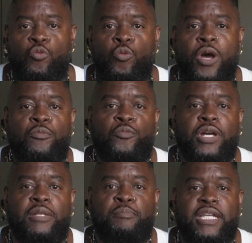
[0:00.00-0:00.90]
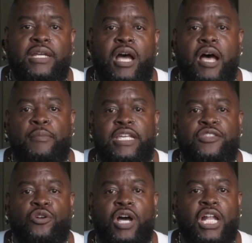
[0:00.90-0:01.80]
what would be
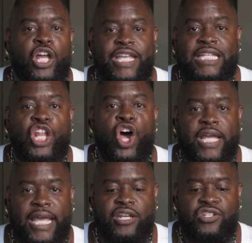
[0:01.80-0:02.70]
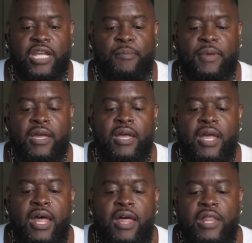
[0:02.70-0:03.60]
either an elongated shape.
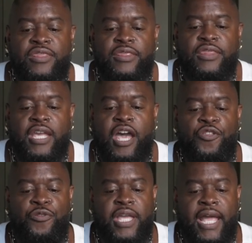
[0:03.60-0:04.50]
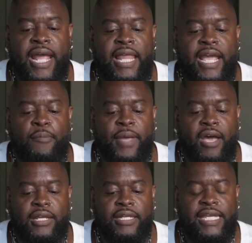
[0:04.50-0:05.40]
The other thing I like
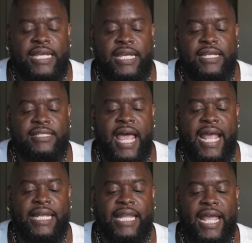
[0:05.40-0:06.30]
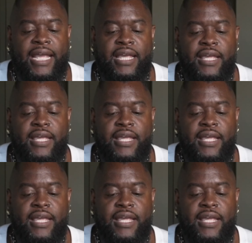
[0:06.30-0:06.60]
about it is I like